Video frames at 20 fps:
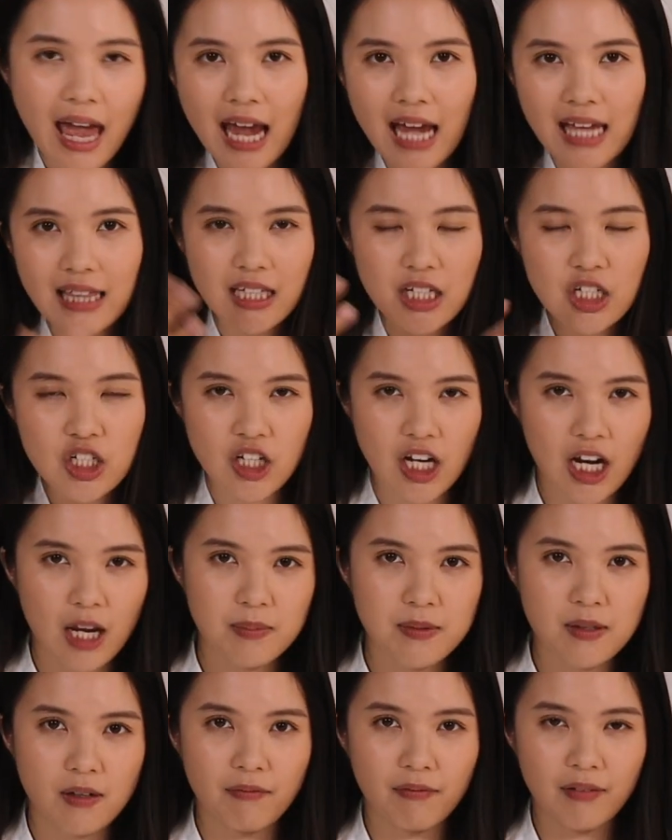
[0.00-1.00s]
in the
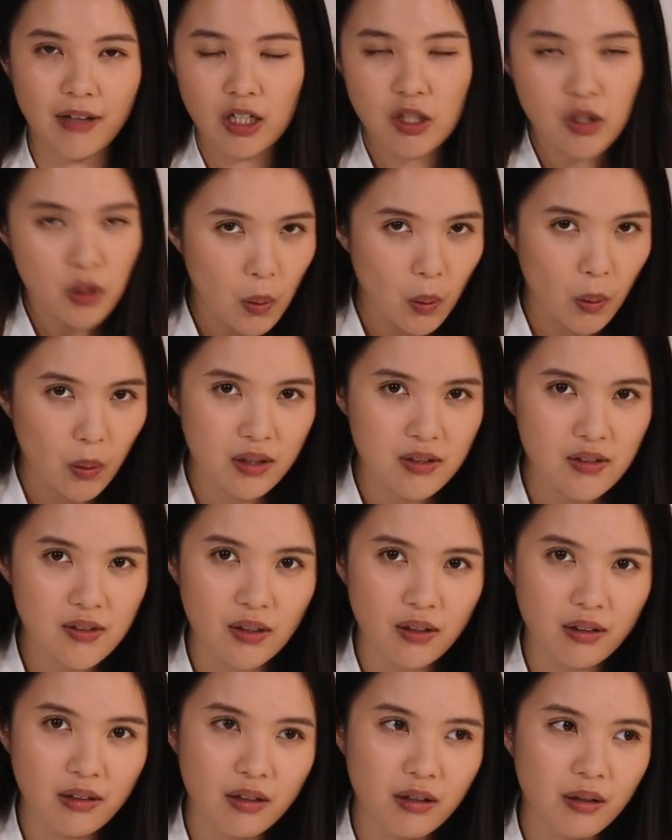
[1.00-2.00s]
shapes of like
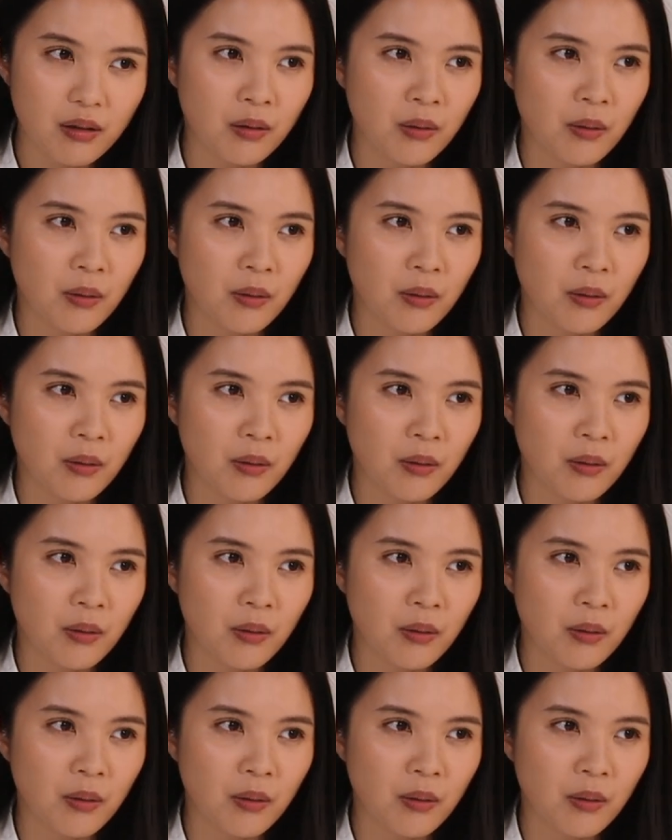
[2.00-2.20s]
torso